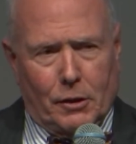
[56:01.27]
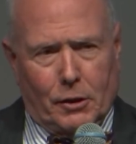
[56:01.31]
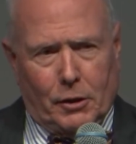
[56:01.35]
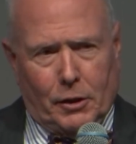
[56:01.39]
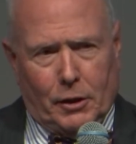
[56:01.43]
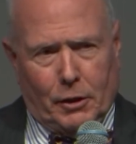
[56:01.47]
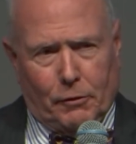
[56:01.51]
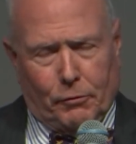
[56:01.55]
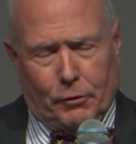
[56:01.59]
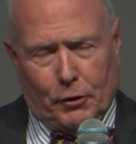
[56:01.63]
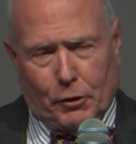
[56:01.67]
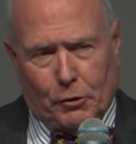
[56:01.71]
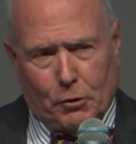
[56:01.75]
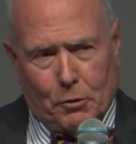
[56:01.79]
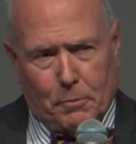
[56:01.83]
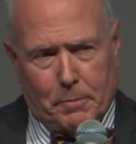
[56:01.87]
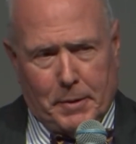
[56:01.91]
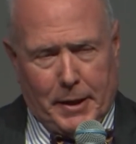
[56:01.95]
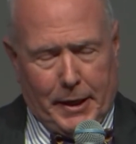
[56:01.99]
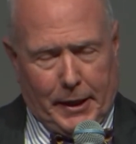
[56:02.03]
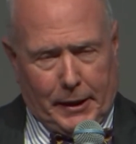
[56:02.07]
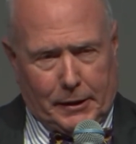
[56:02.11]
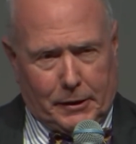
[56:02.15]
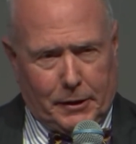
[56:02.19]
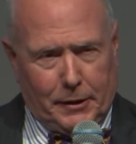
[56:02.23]
If you go
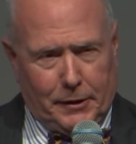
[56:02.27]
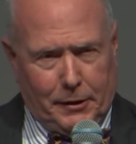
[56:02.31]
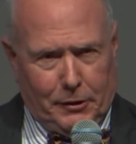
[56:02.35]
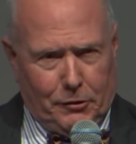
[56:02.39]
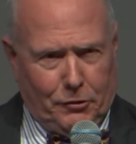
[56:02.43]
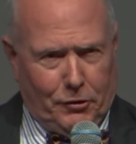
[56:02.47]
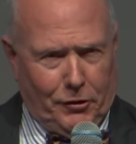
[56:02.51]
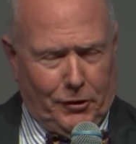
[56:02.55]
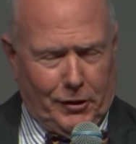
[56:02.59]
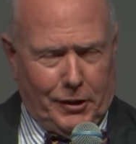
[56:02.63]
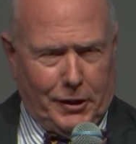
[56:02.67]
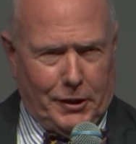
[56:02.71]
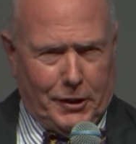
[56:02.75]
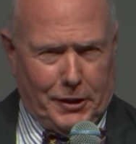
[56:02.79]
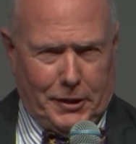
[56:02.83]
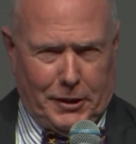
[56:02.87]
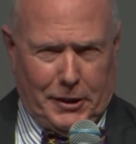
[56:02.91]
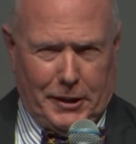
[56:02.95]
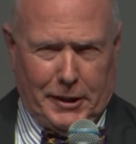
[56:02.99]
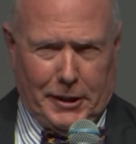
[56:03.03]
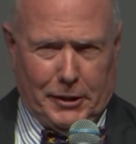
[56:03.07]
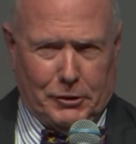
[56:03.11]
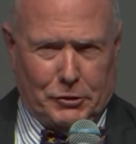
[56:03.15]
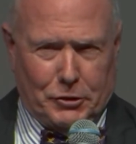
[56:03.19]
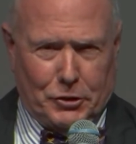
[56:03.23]
back to the G and
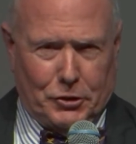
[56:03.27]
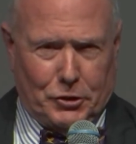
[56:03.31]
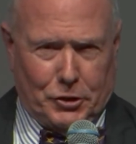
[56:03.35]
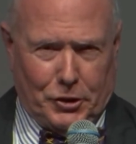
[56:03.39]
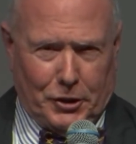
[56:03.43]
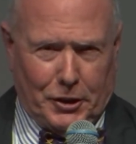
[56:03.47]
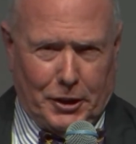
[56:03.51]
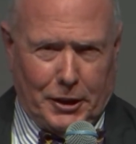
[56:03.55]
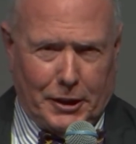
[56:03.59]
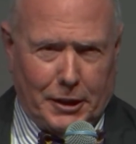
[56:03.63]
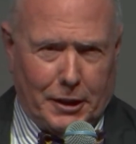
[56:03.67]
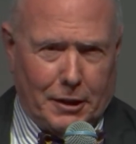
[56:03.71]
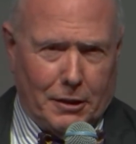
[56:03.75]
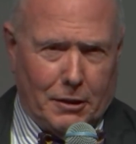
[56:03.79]
ESG,